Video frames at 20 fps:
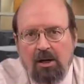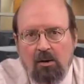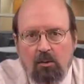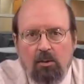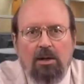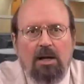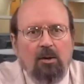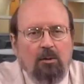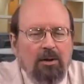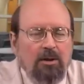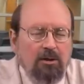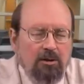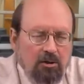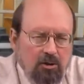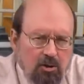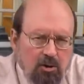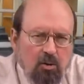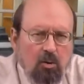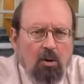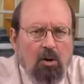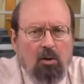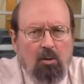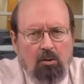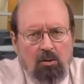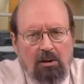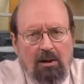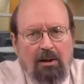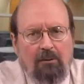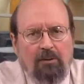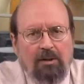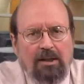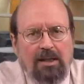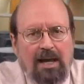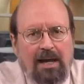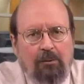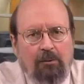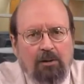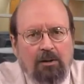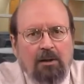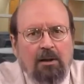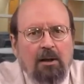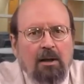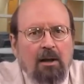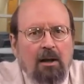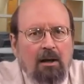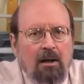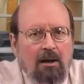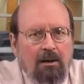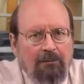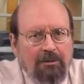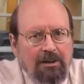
We're not going to do a whole lot with that one uh,